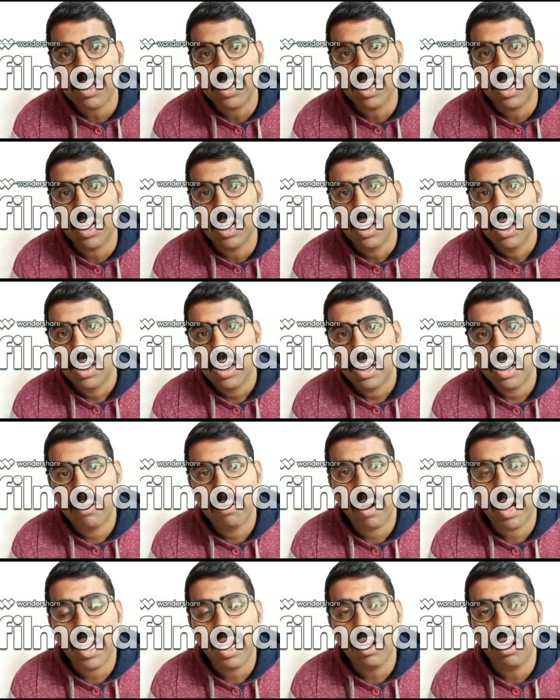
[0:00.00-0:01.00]
the
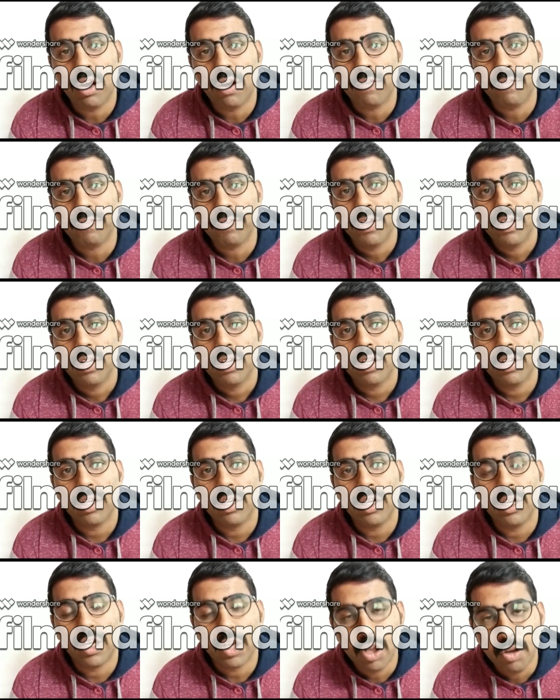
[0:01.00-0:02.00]
drawing of
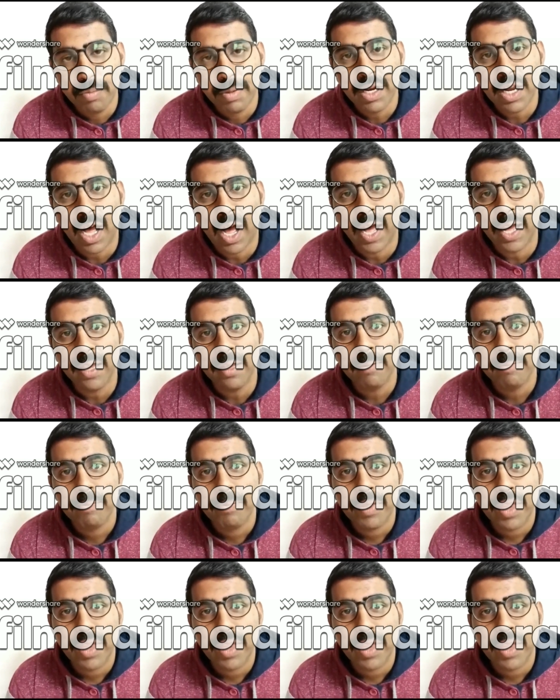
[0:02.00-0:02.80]
uh, human eye